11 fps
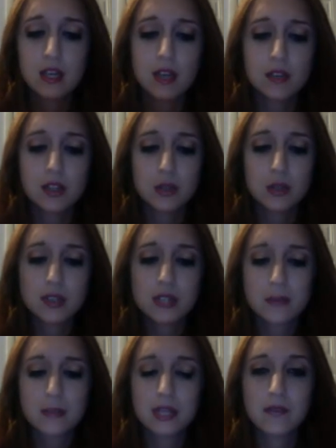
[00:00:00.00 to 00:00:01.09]
They do the
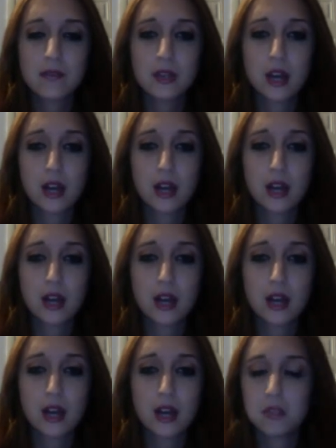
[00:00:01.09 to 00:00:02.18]
same thing for your eyelids.
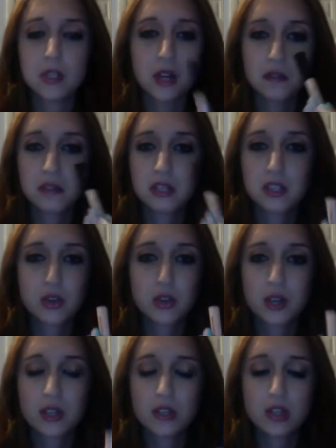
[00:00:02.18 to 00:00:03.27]
None of these
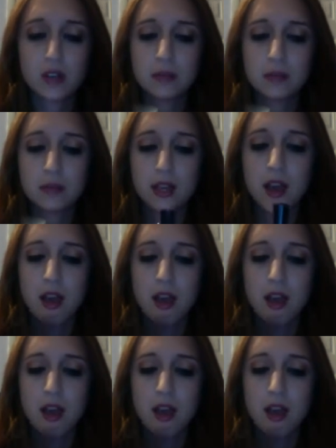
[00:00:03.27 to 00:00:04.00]
crease on me.